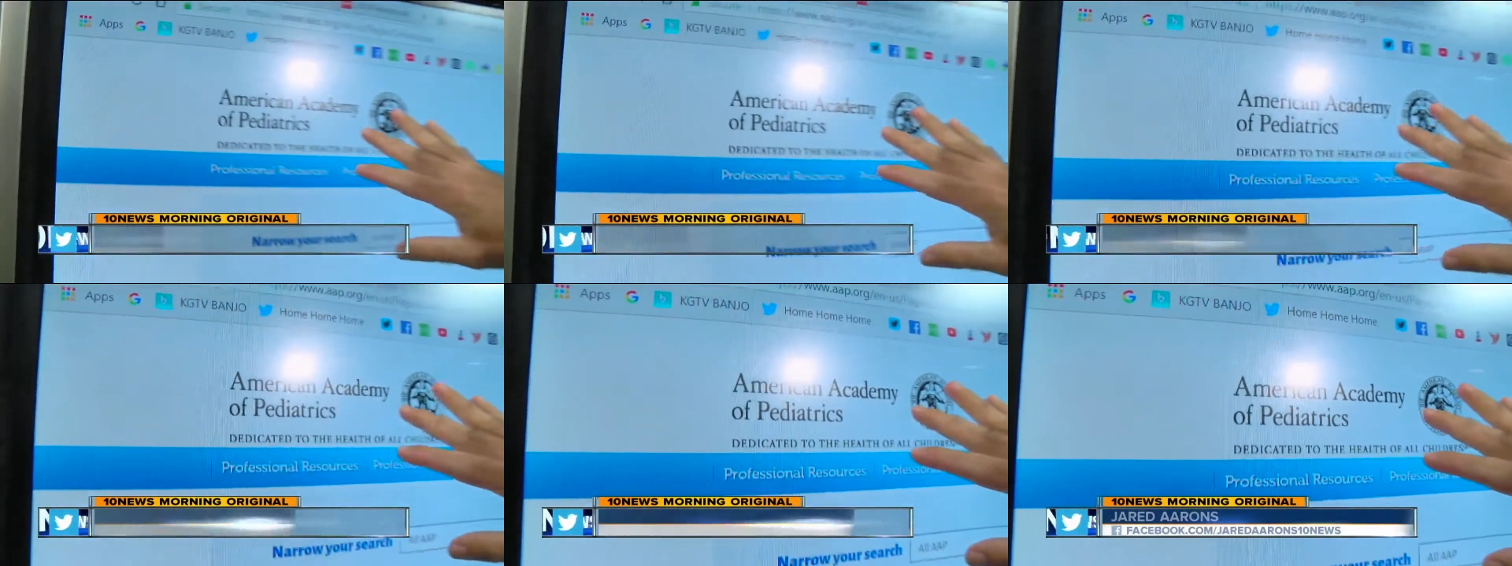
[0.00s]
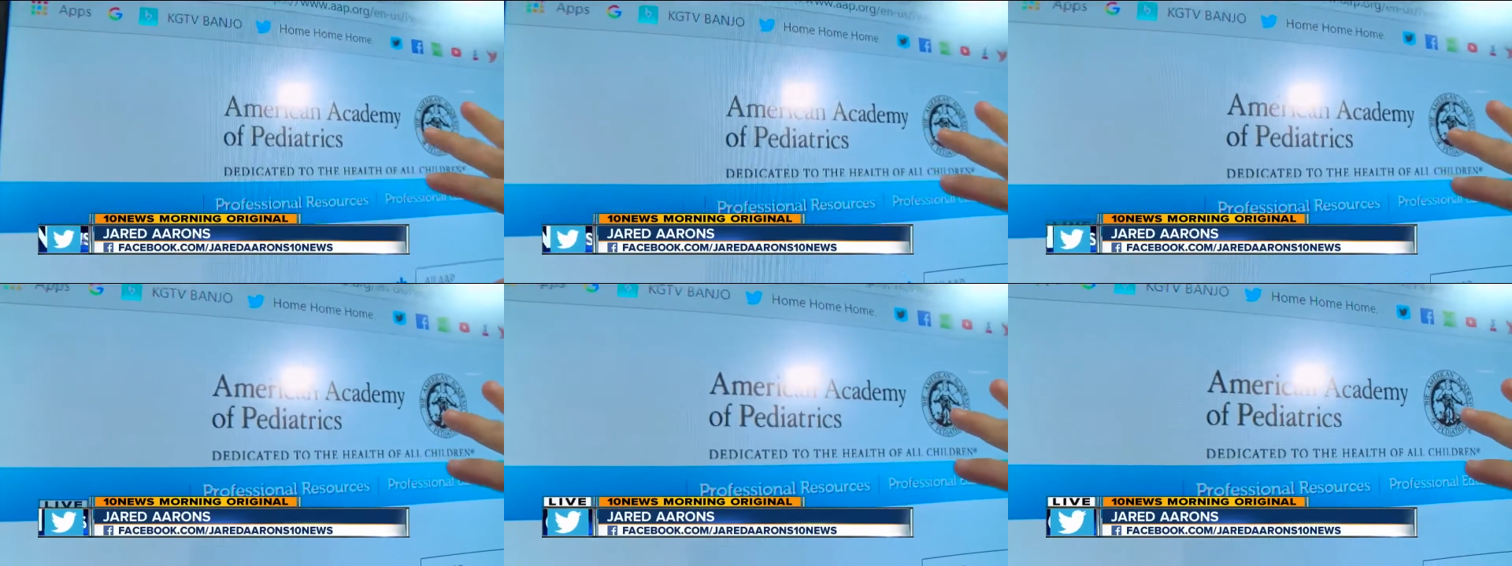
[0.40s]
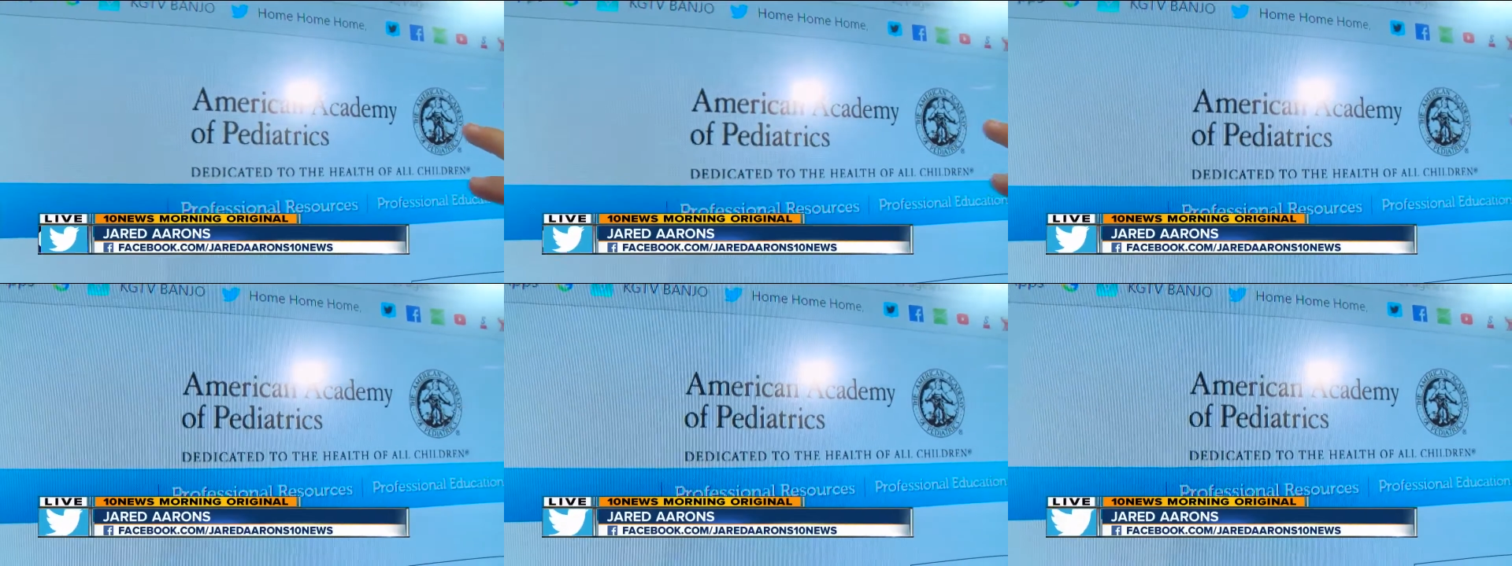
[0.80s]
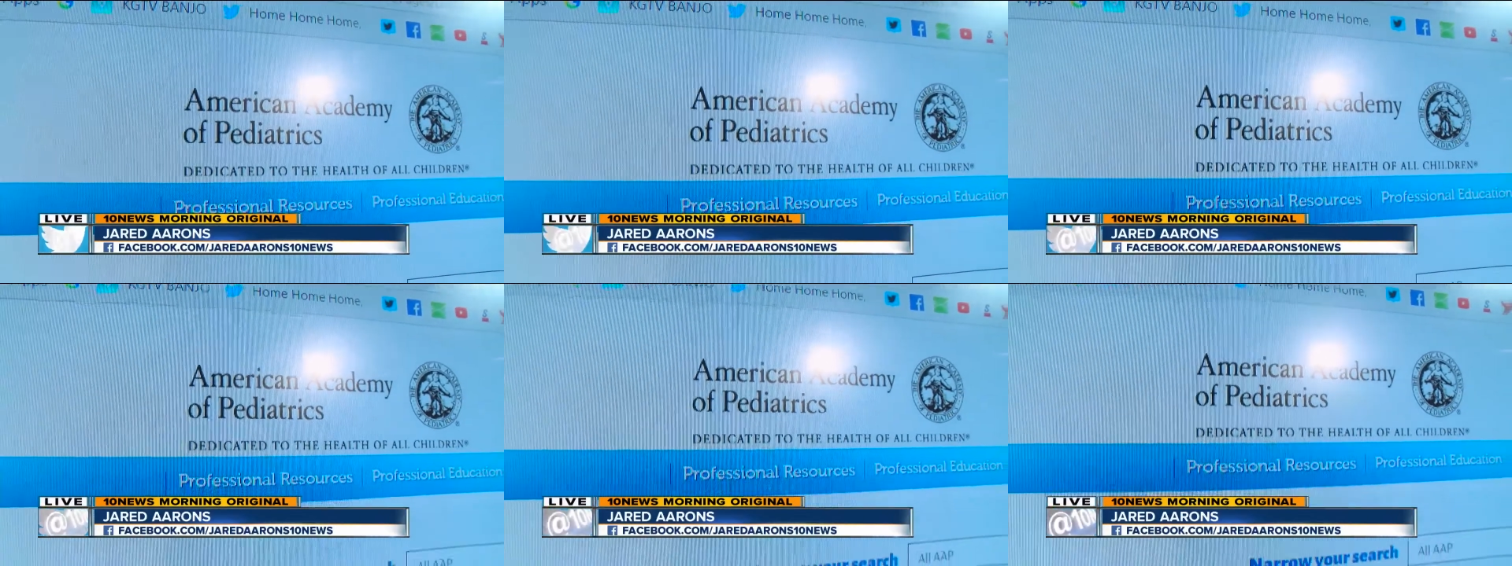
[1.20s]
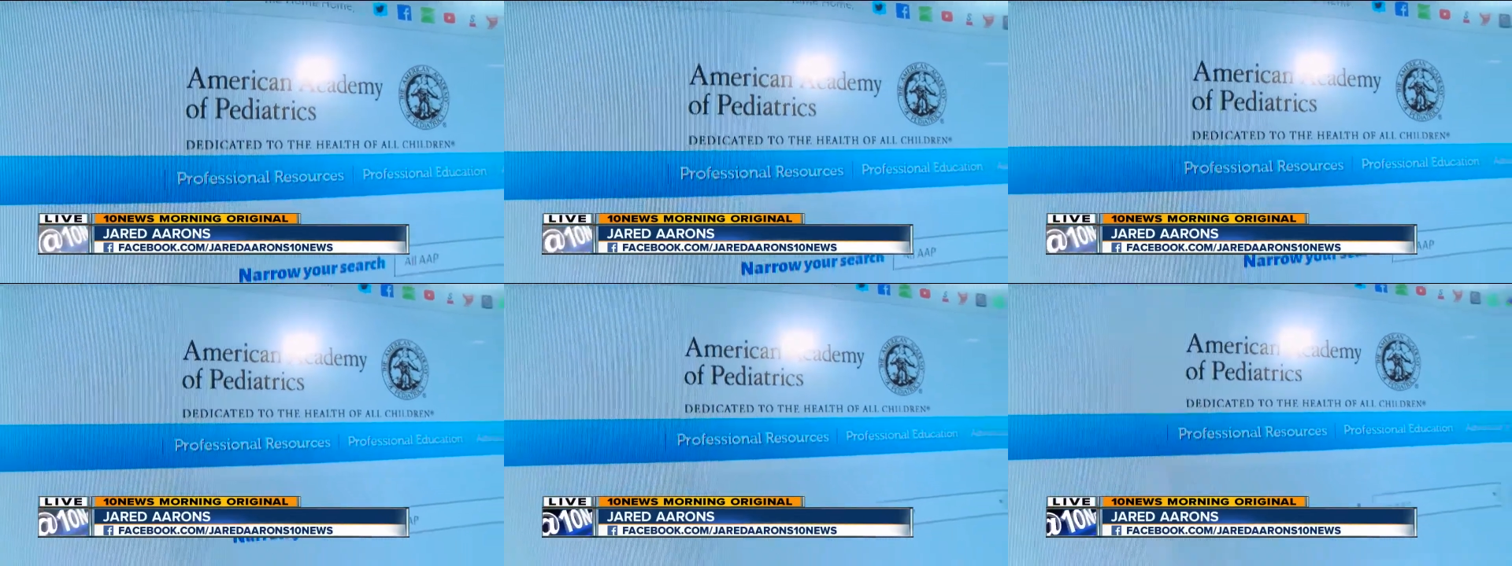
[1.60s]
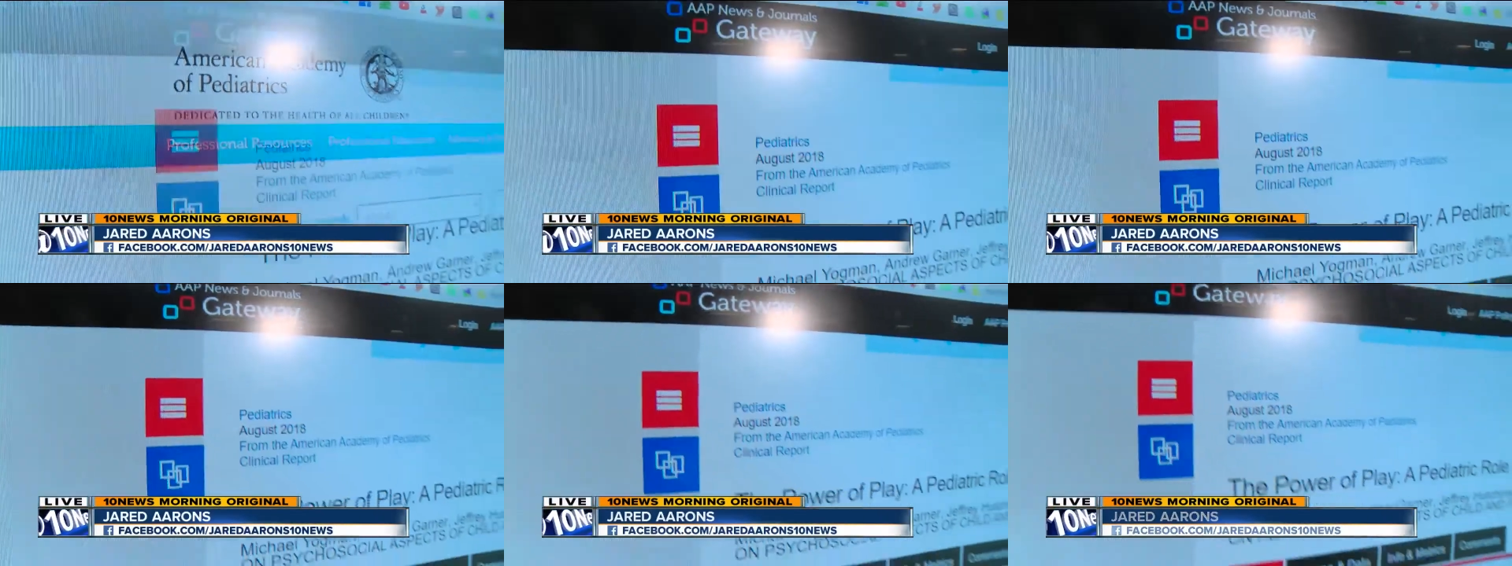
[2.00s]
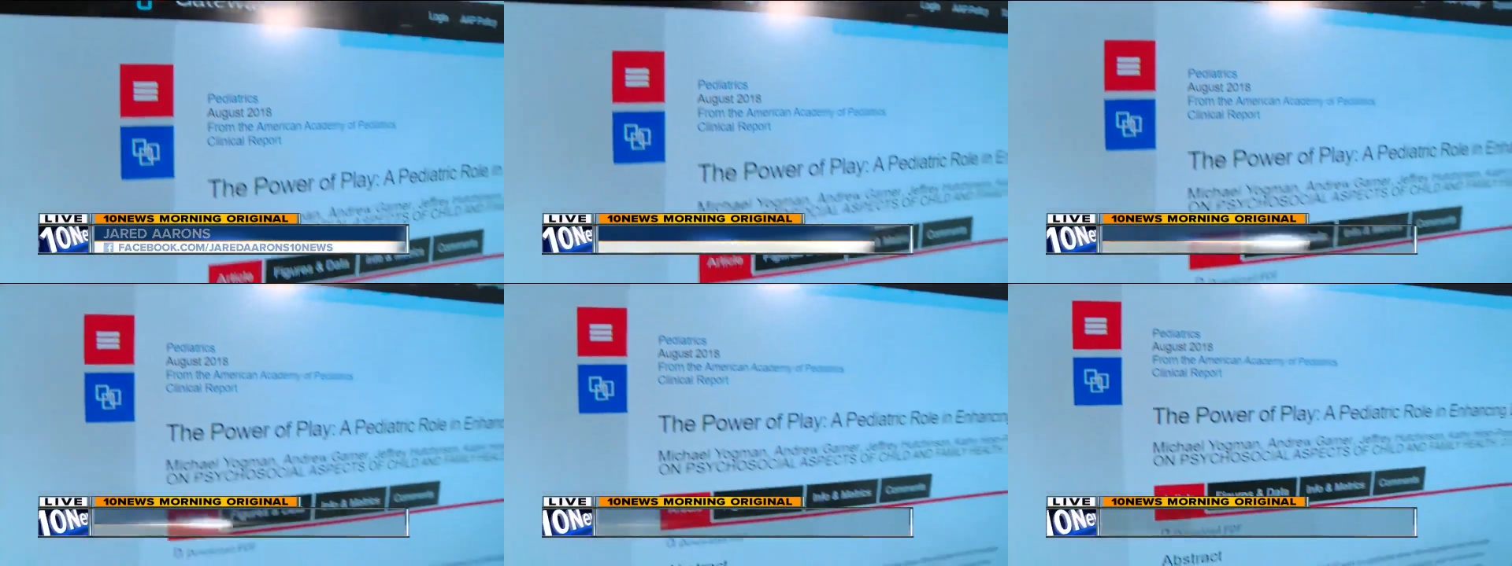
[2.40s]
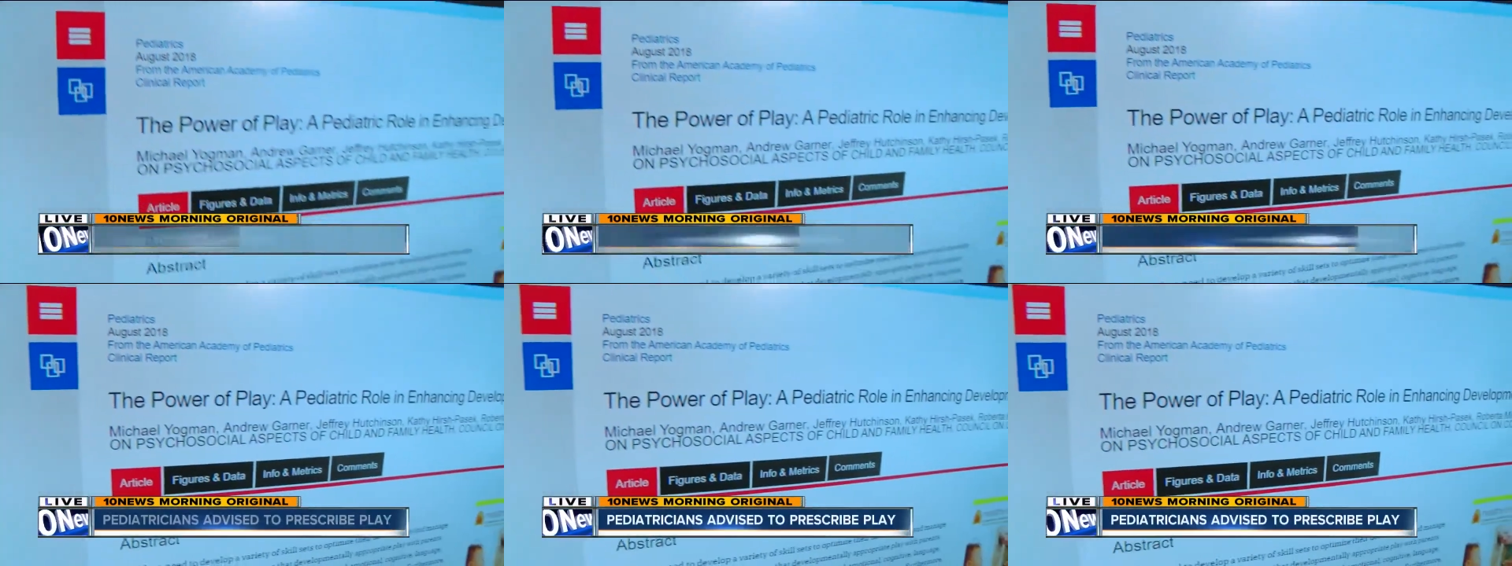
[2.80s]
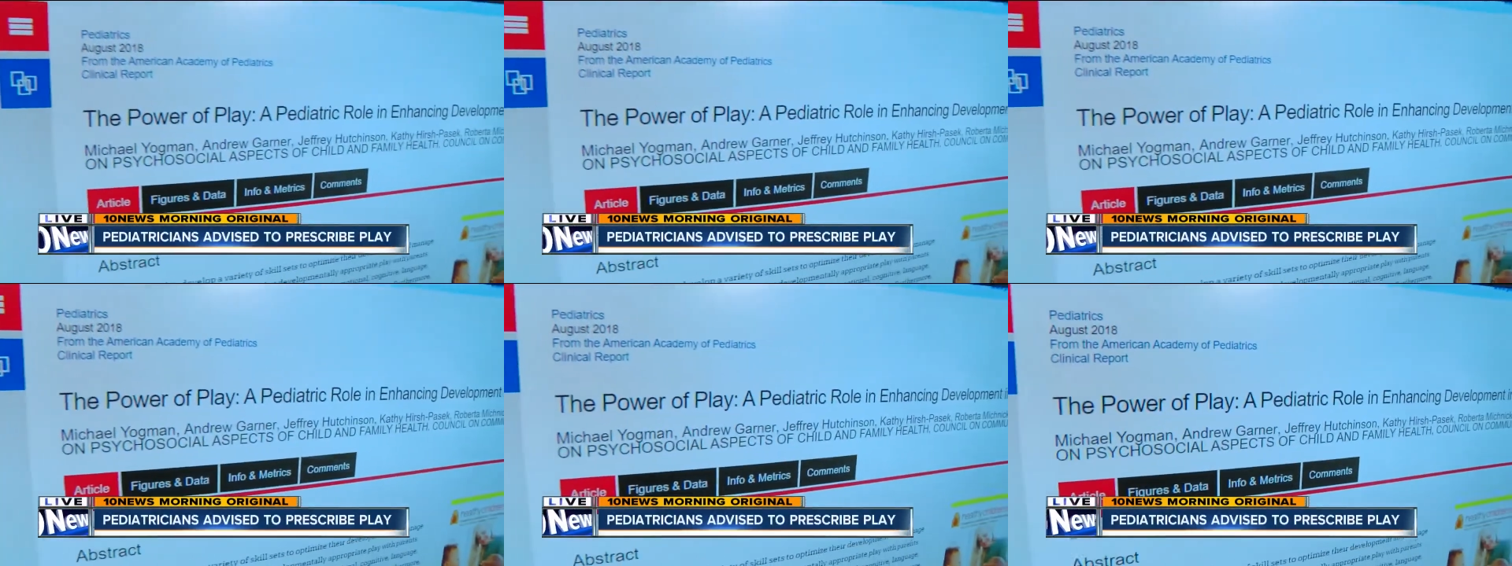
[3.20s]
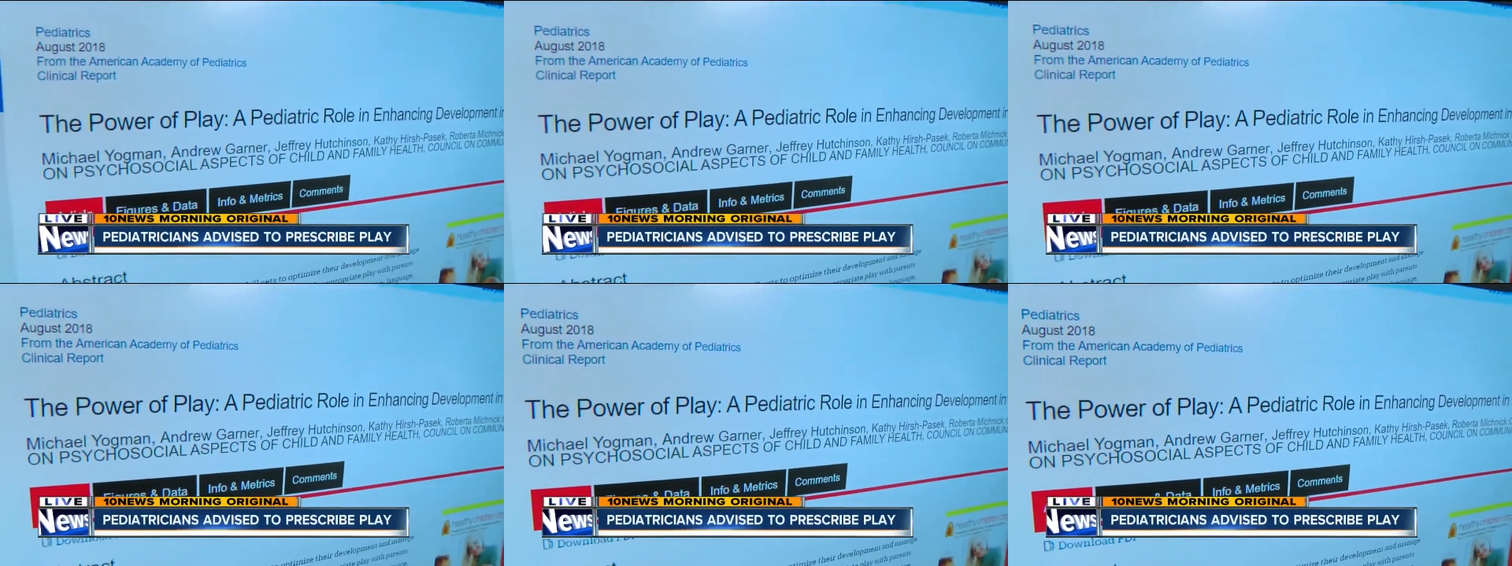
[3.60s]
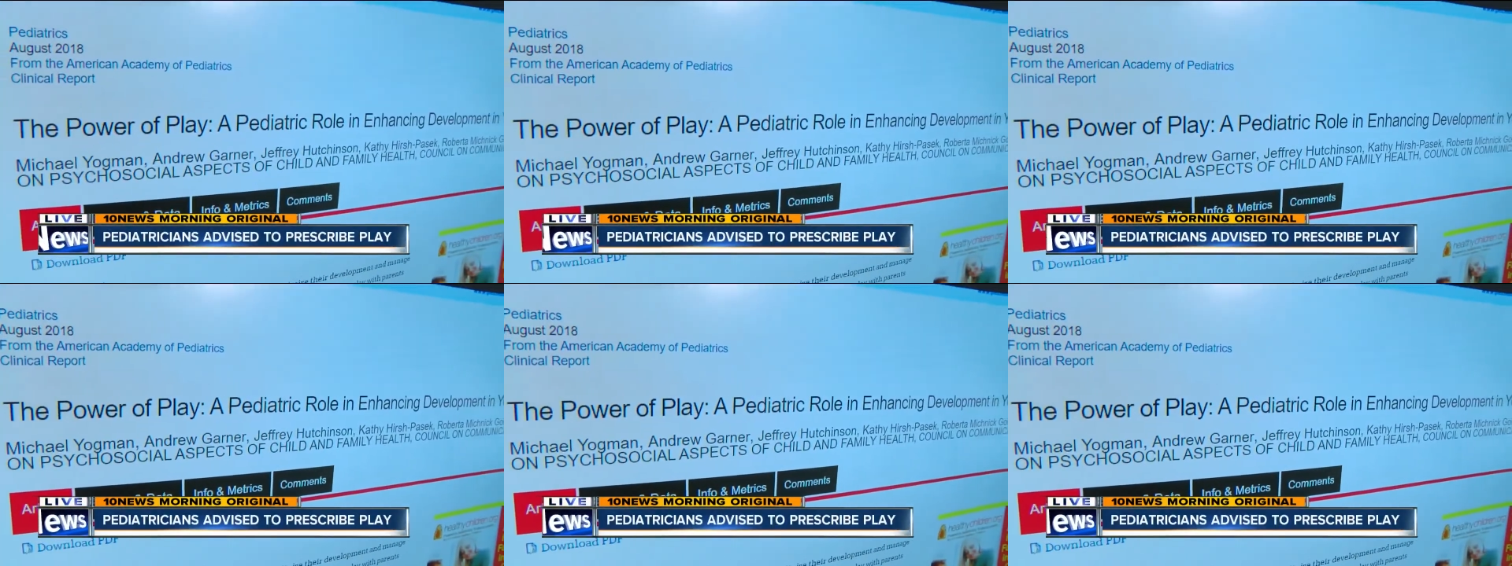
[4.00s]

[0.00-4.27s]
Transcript: [unreadable: no face in view]